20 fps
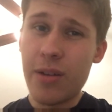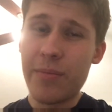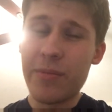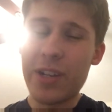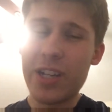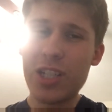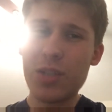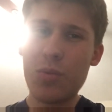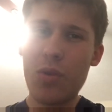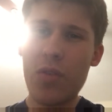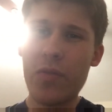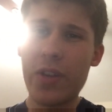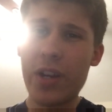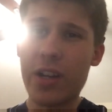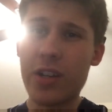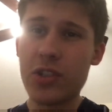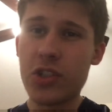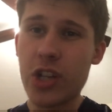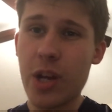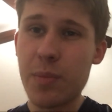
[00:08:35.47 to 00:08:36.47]
He's more of
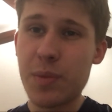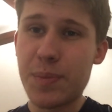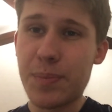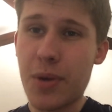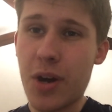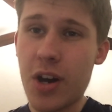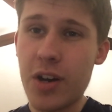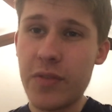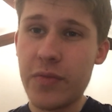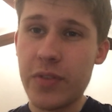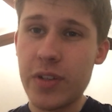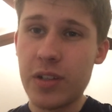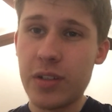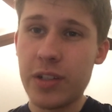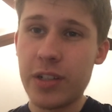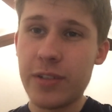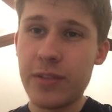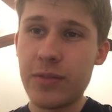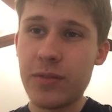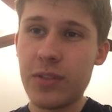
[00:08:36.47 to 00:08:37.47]
like a James Bond
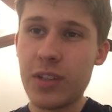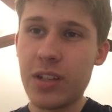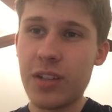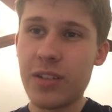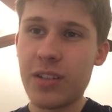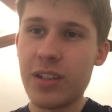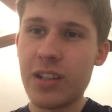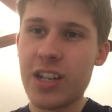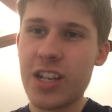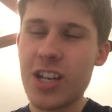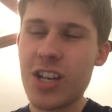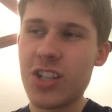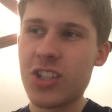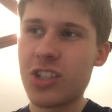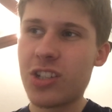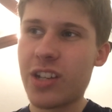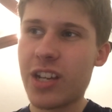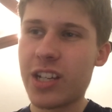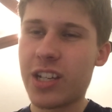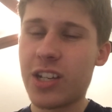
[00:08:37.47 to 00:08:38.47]
villain than he
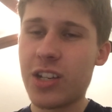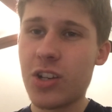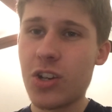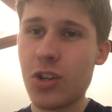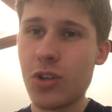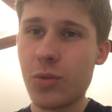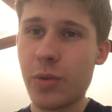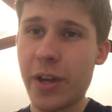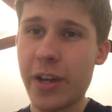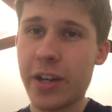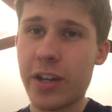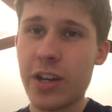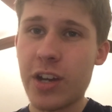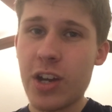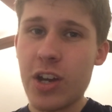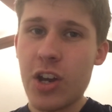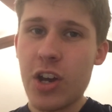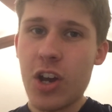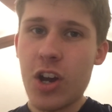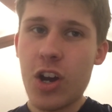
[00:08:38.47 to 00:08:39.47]
is like, you know, like
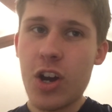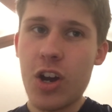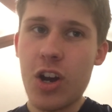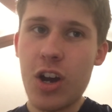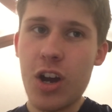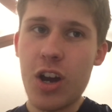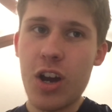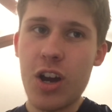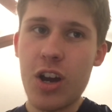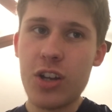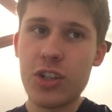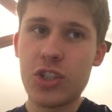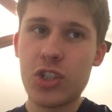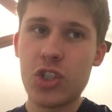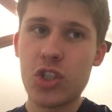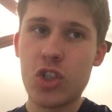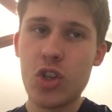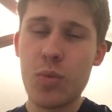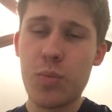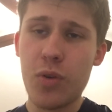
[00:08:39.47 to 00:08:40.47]
a
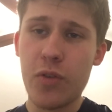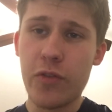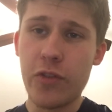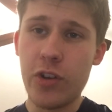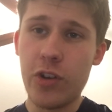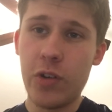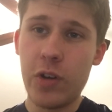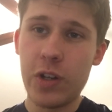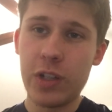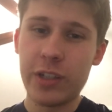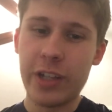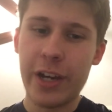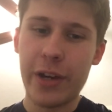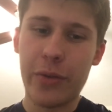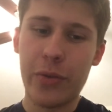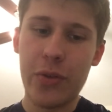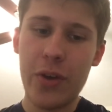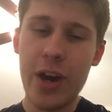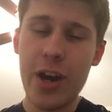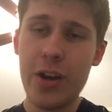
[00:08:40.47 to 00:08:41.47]
super villain like
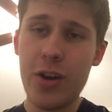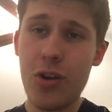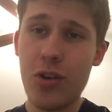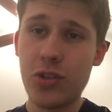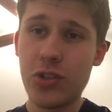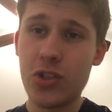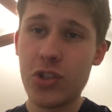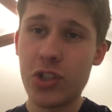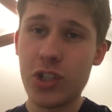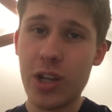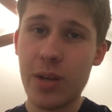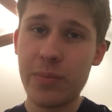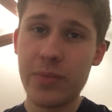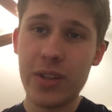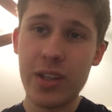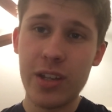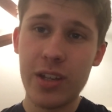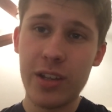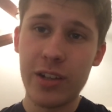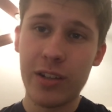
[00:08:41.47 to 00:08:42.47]
Thanos or
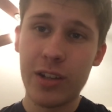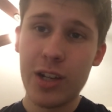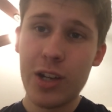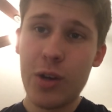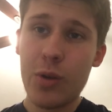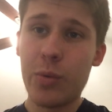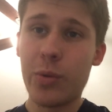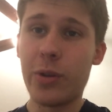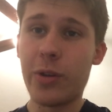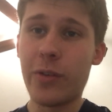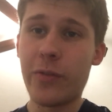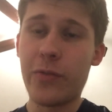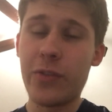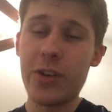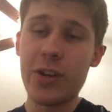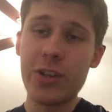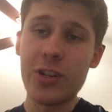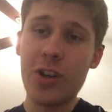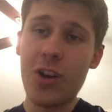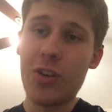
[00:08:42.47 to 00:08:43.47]
something, or an
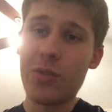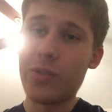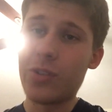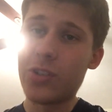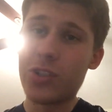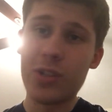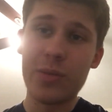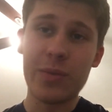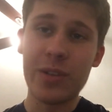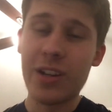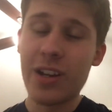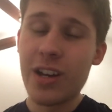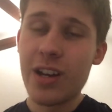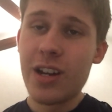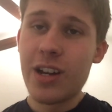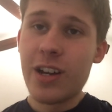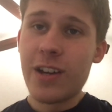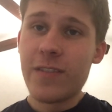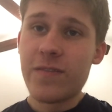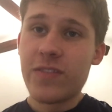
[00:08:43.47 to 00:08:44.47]
Infinity Gauntlet or something.
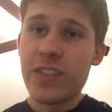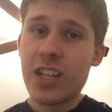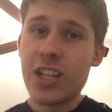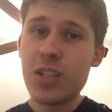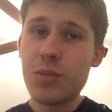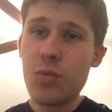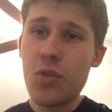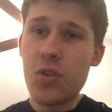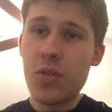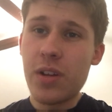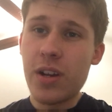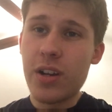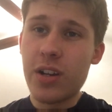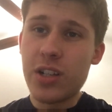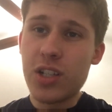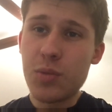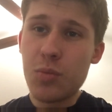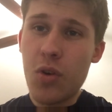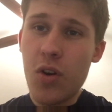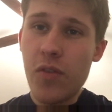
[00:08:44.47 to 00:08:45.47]
He's more
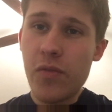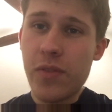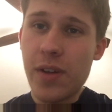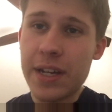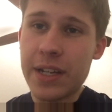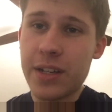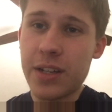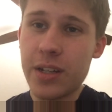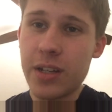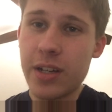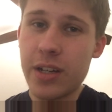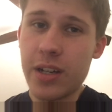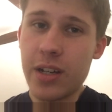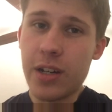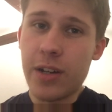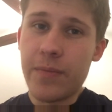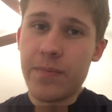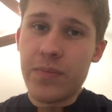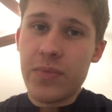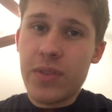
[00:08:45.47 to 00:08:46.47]
of like
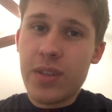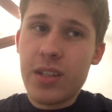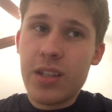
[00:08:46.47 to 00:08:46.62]
a